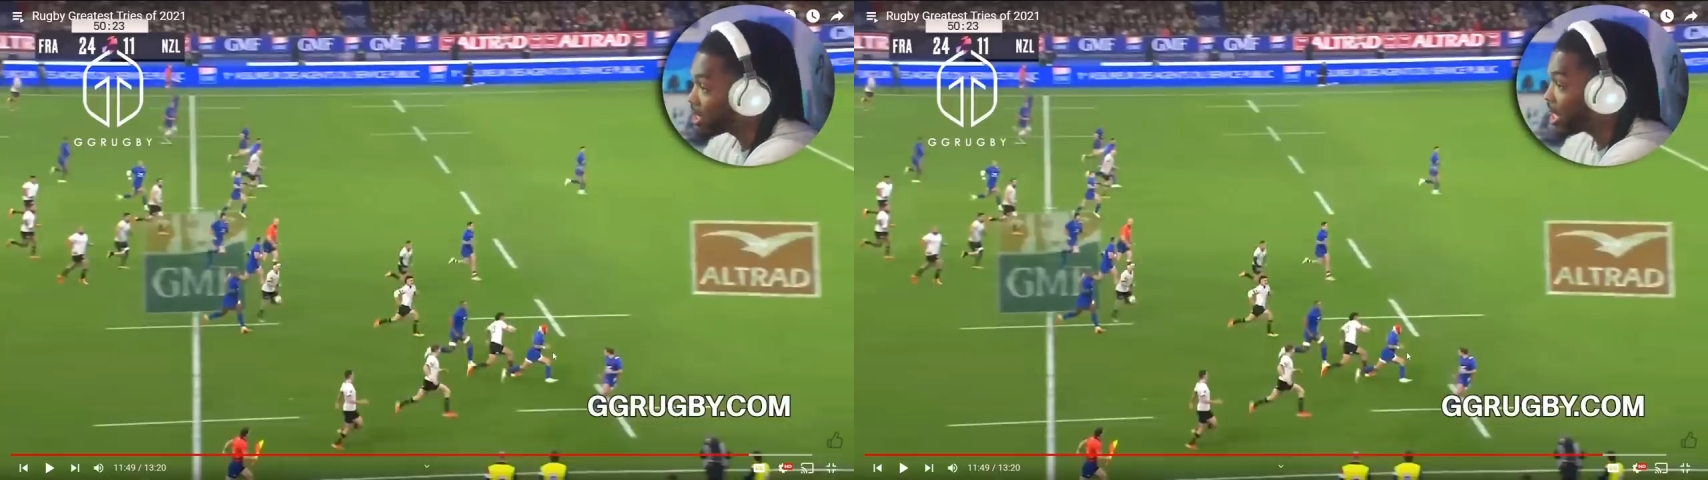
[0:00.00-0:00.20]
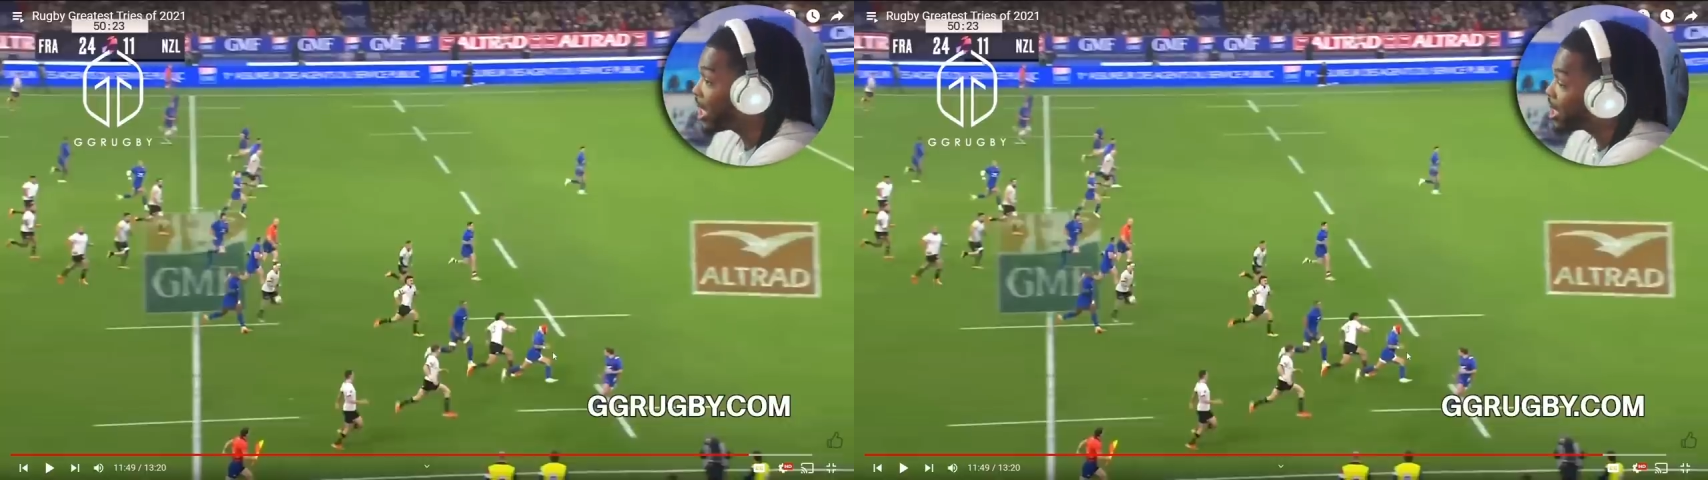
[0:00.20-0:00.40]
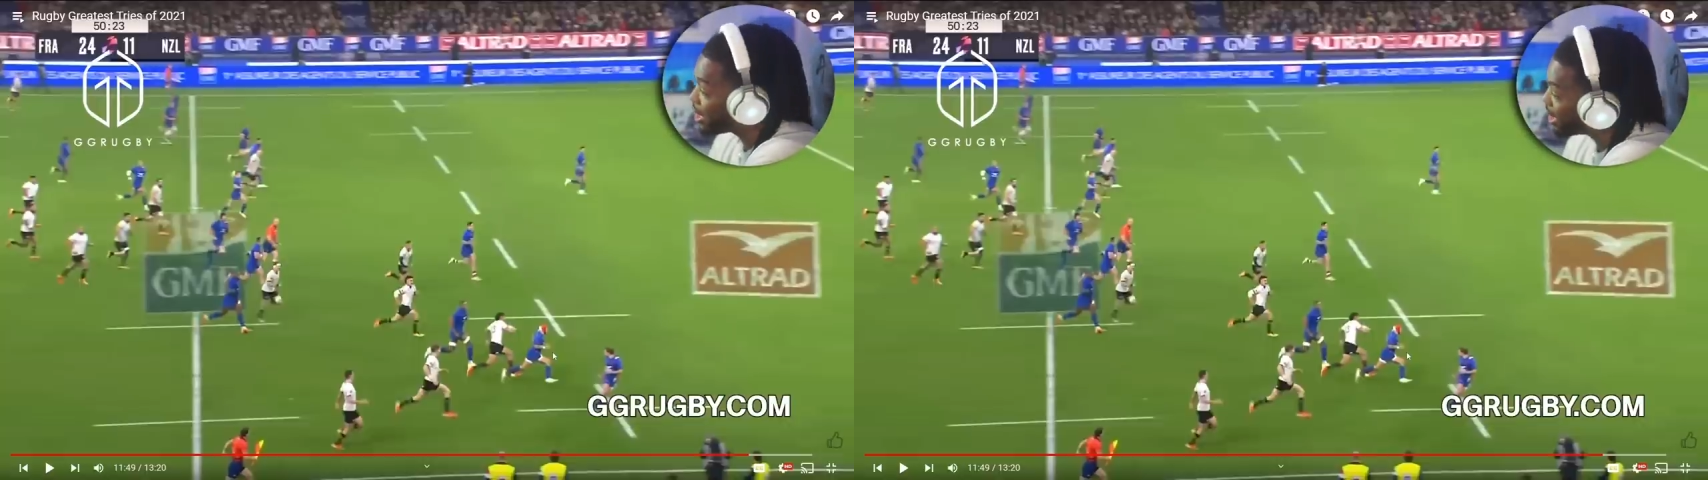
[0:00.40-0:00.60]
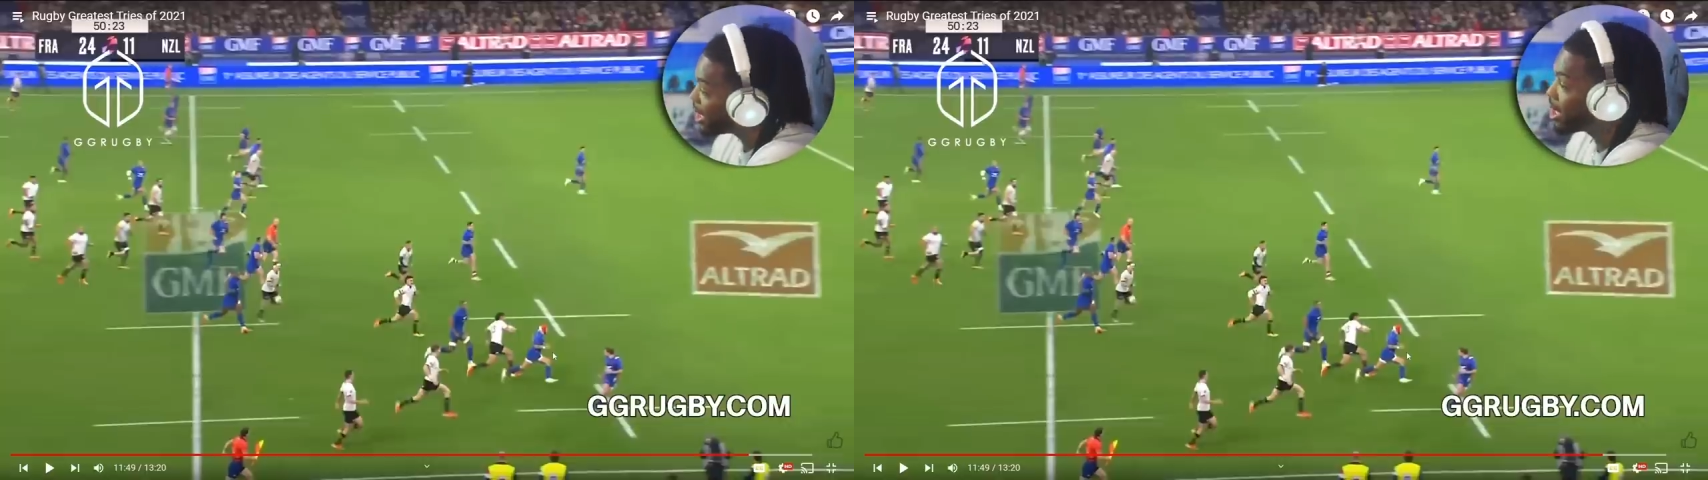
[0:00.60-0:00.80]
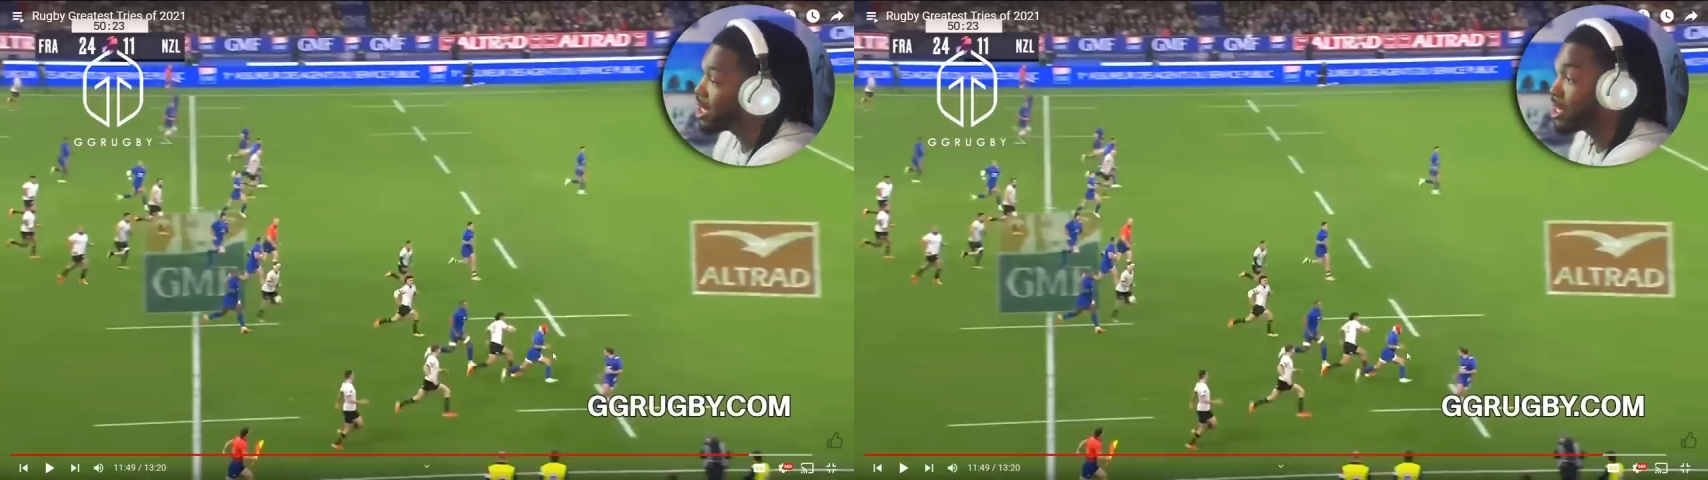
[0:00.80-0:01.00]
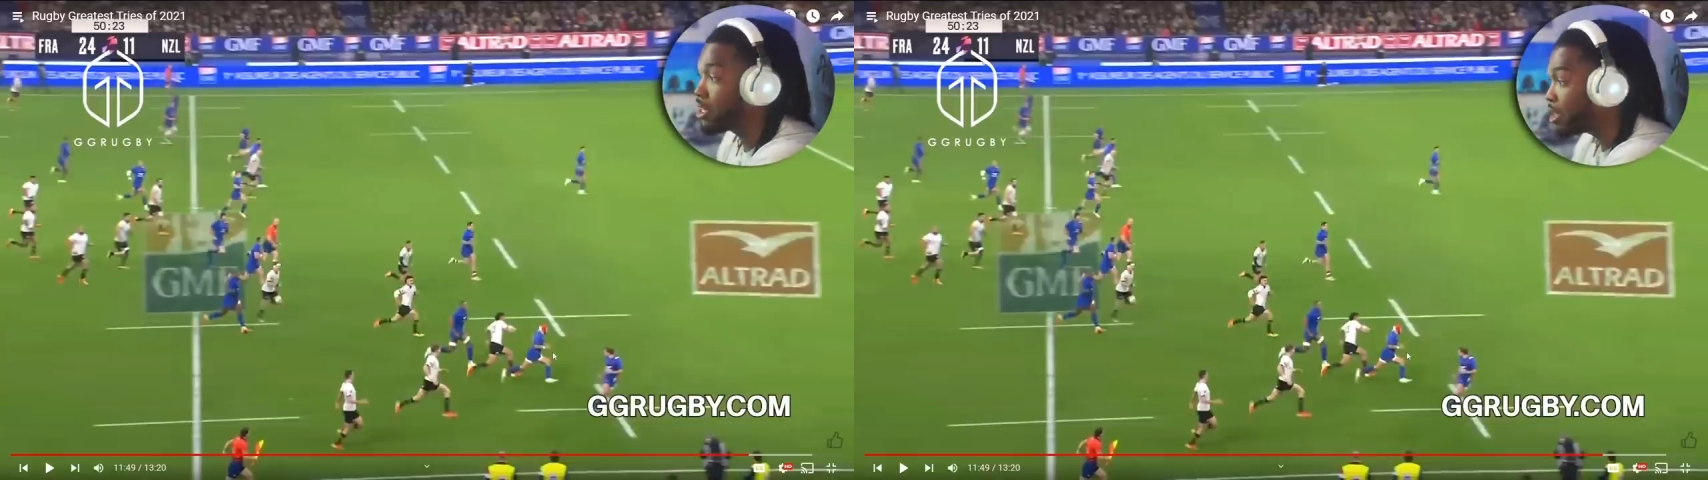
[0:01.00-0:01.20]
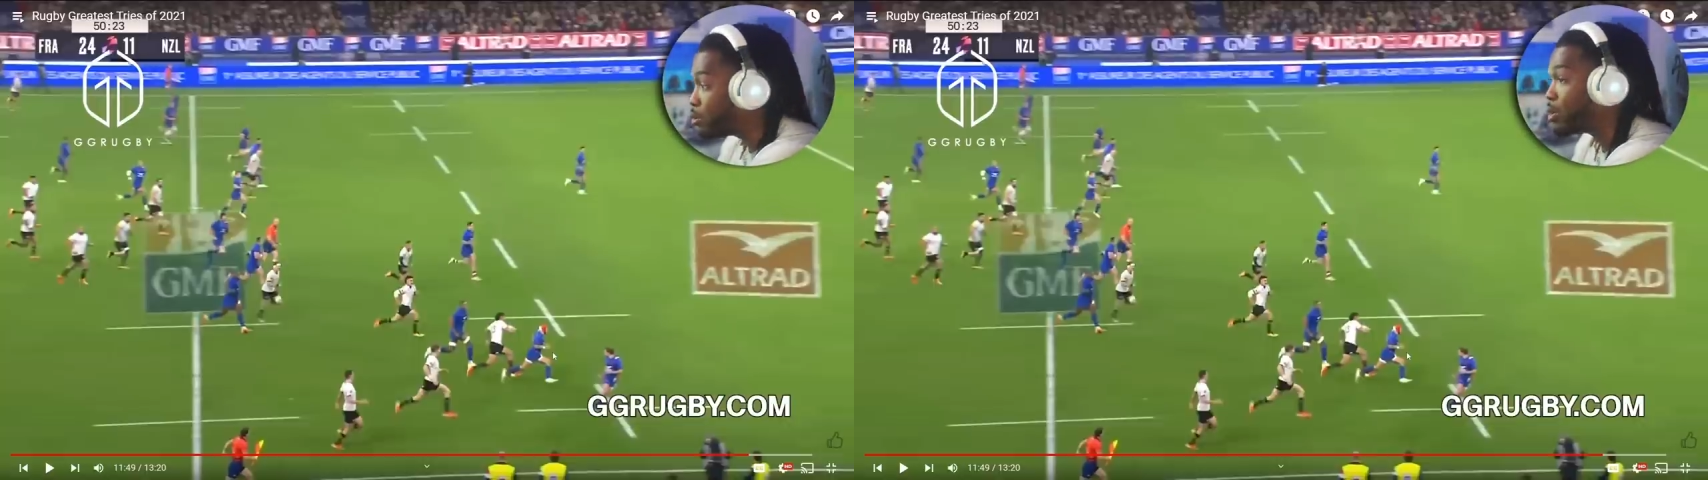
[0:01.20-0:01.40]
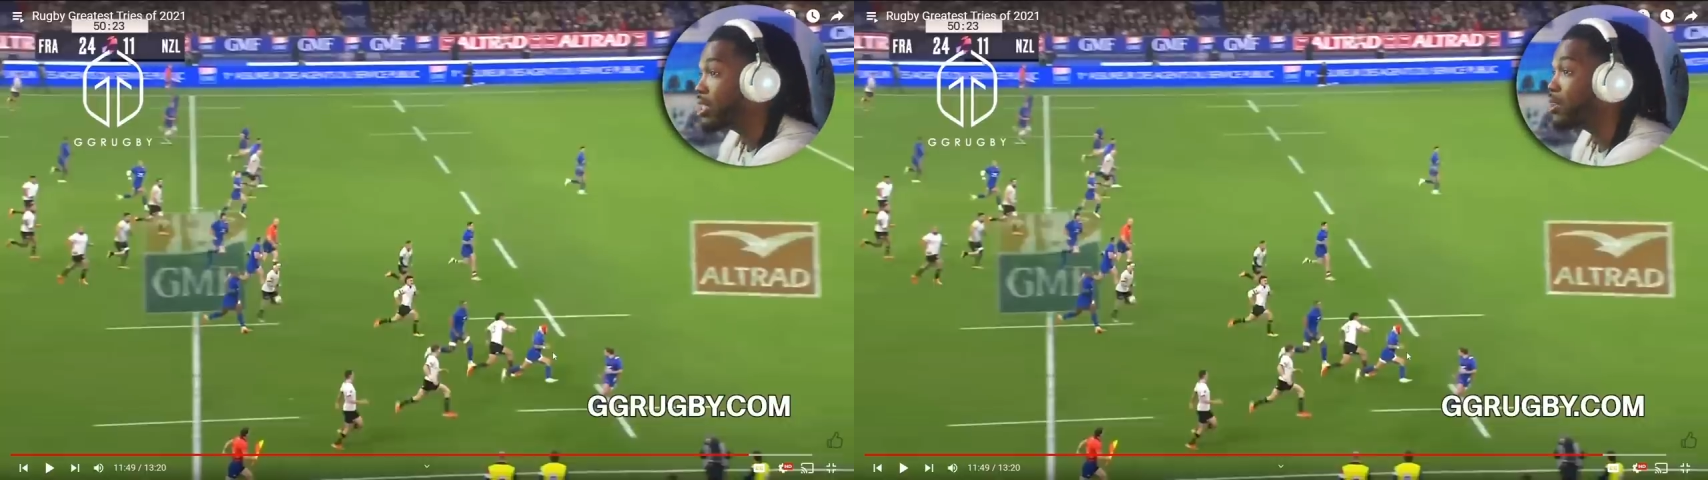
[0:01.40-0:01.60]
I could
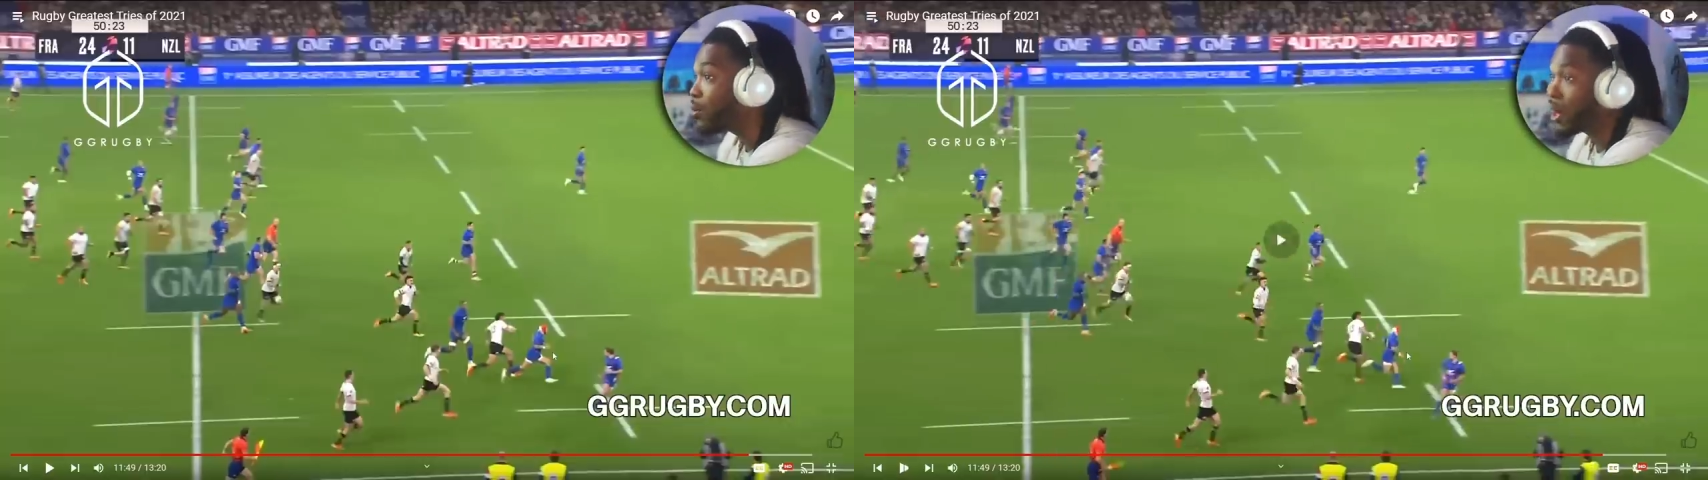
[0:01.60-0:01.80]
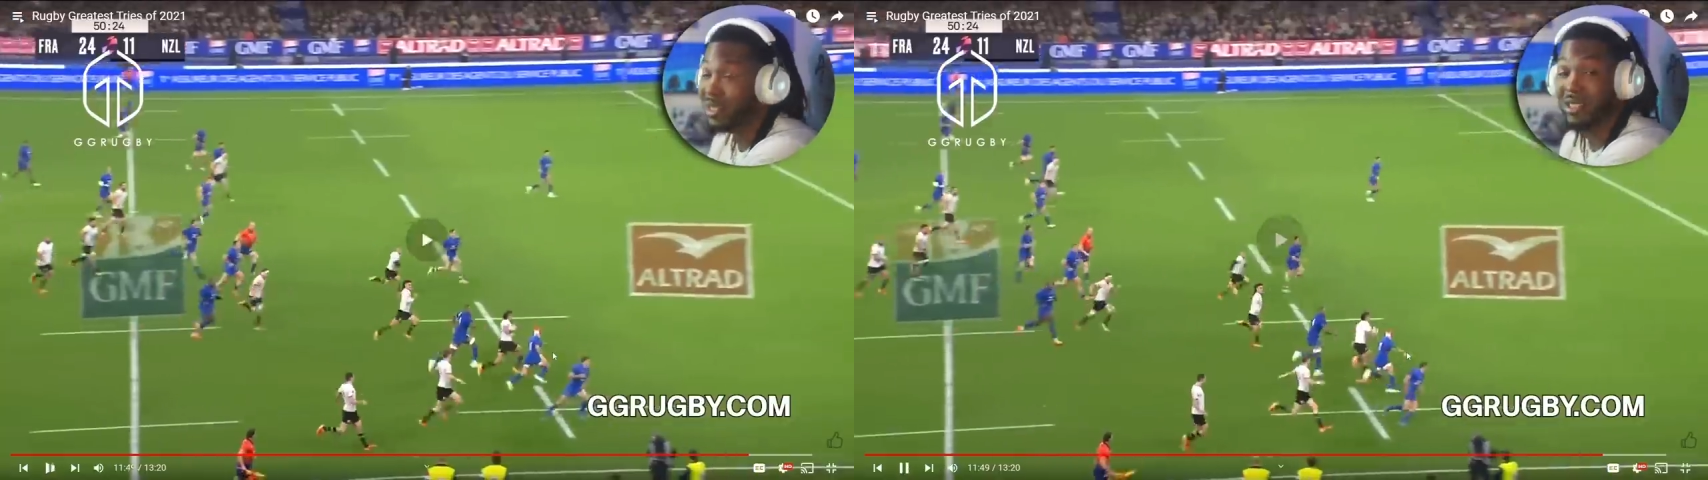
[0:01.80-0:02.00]
really watch